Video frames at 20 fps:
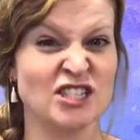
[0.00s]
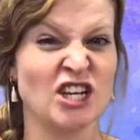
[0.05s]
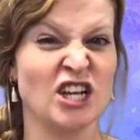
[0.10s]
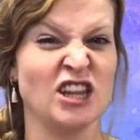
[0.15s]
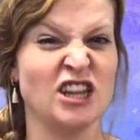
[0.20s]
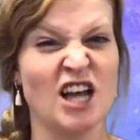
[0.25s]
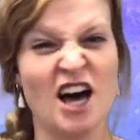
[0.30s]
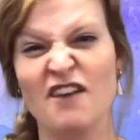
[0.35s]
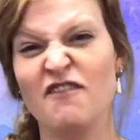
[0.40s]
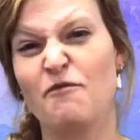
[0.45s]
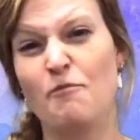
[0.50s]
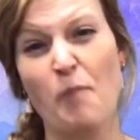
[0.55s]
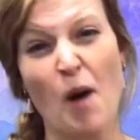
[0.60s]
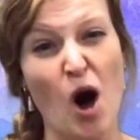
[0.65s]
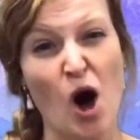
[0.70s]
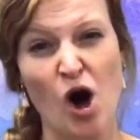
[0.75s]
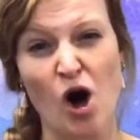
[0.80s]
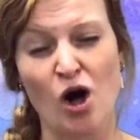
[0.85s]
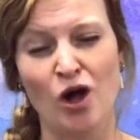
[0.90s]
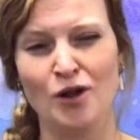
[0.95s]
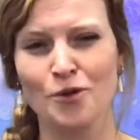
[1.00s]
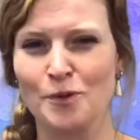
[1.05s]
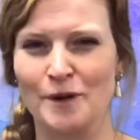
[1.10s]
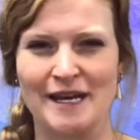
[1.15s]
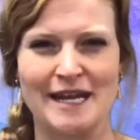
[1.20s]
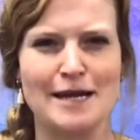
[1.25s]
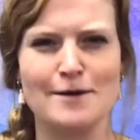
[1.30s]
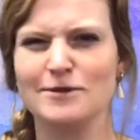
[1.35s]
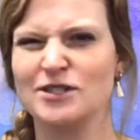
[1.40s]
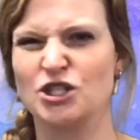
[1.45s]
to love Paul when
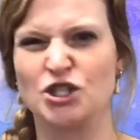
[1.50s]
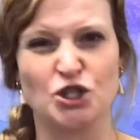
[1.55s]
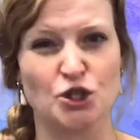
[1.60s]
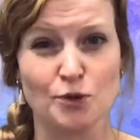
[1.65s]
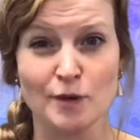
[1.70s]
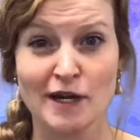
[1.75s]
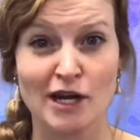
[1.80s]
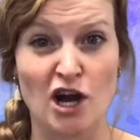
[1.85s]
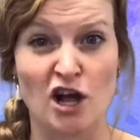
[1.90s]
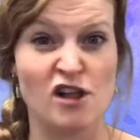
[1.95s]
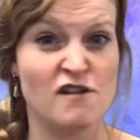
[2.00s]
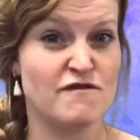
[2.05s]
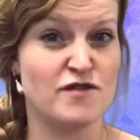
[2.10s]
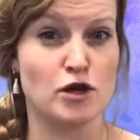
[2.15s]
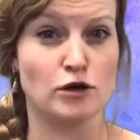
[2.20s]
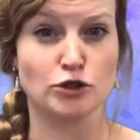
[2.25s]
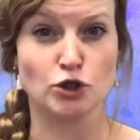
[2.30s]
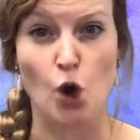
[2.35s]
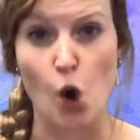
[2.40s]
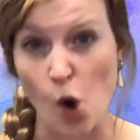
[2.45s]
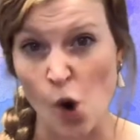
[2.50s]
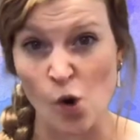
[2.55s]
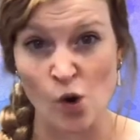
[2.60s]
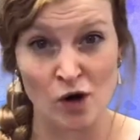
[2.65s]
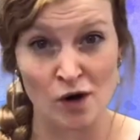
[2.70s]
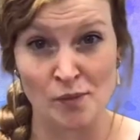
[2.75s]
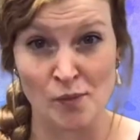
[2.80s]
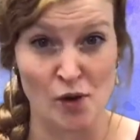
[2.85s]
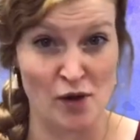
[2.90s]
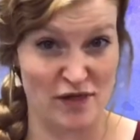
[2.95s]
he was doing all of those
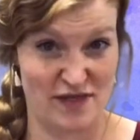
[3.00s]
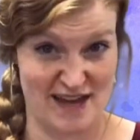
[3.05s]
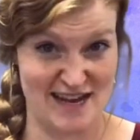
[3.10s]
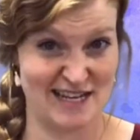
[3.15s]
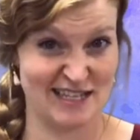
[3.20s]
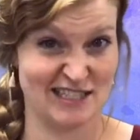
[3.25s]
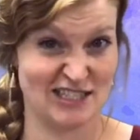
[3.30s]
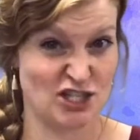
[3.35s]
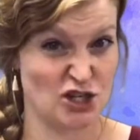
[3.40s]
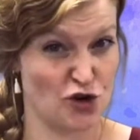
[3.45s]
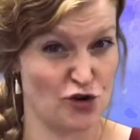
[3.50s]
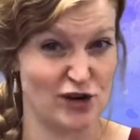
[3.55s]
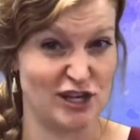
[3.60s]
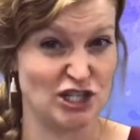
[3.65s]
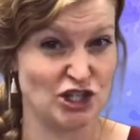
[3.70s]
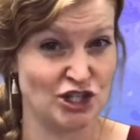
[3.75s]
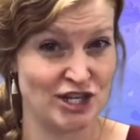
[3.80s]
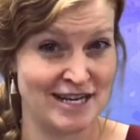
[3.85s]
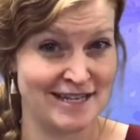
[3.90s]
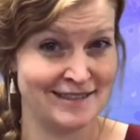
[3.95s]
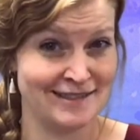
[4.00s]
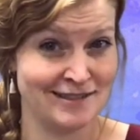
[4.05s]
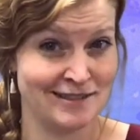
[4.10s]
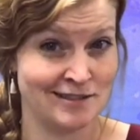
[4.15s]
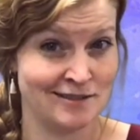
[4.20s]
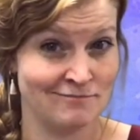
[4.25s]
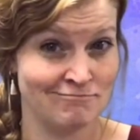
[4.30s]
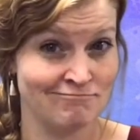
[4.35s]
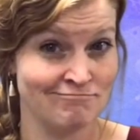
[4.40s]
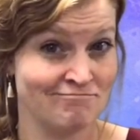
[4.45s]
horrible things to
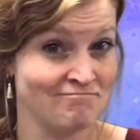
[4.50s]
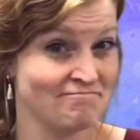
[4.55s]
Christians?